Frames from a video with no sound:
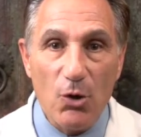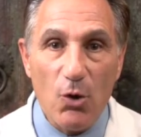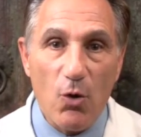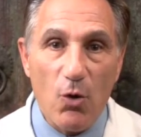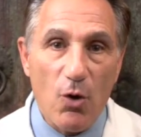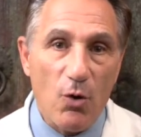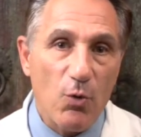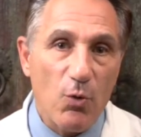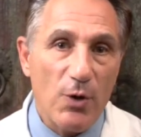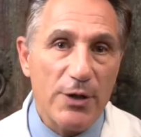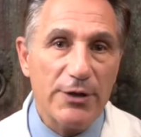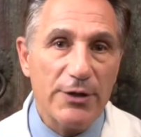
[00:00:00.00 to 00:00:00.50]

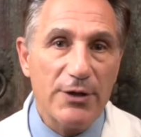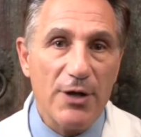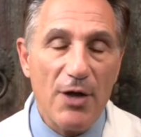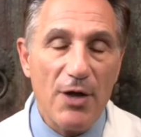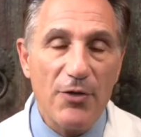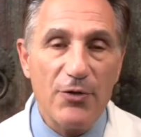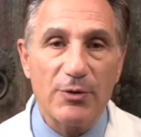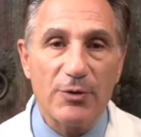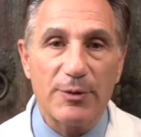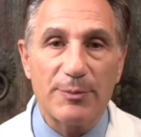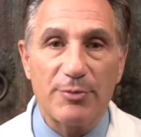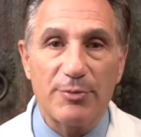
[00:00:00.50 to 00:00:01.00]
Or would
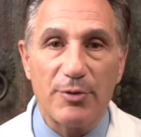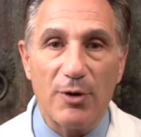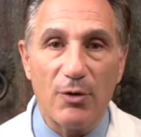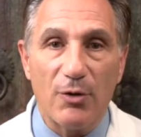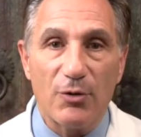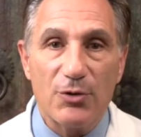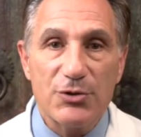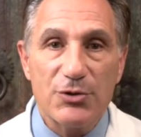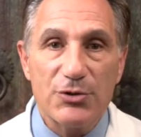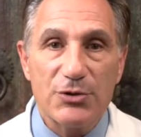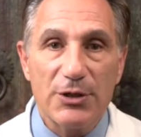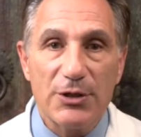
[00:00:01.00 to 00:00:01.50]
another
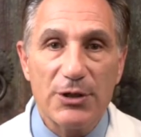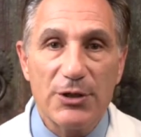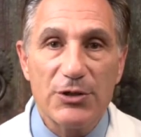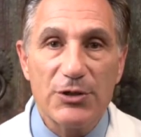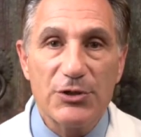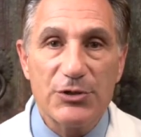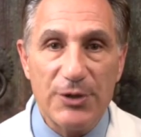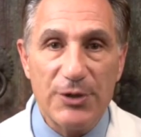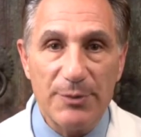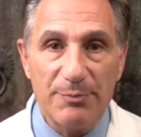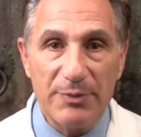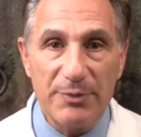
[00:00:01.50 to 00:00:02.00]
approach
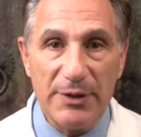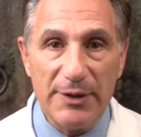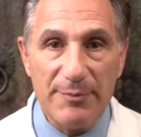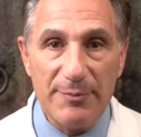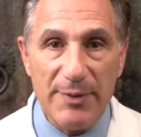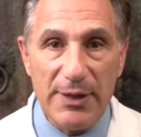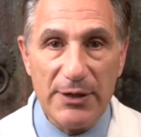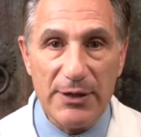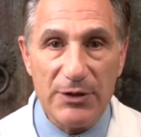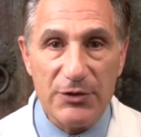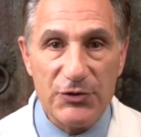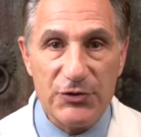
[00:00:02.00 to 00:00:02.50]
simply
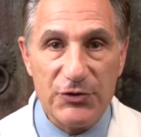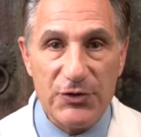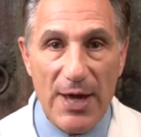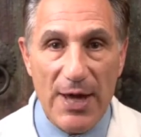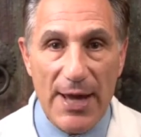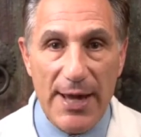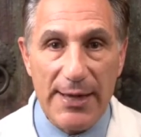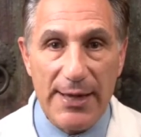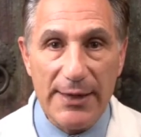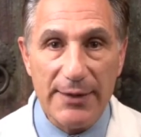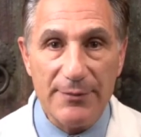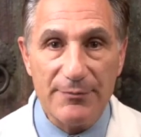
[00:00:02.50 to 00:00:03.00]
be to
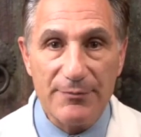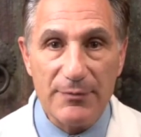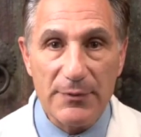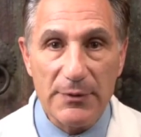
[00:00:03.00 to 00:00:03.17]
say,